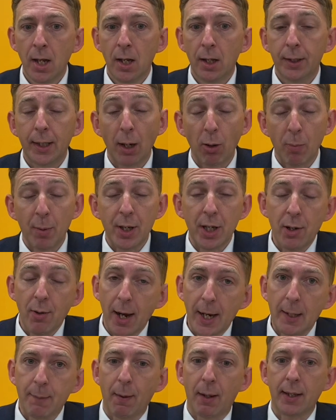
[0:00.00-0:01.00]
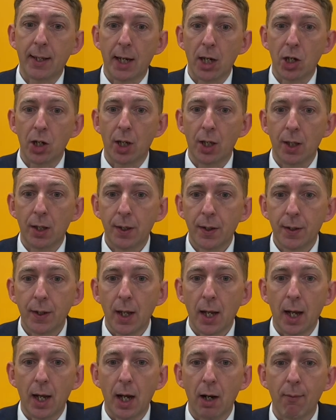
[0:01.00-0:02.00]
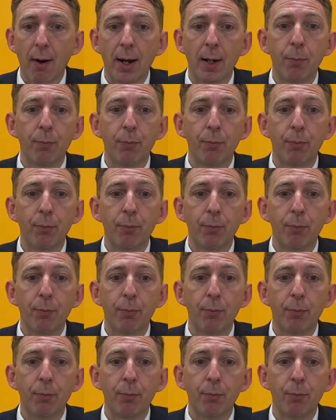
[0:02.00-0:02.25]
There will be new expectations around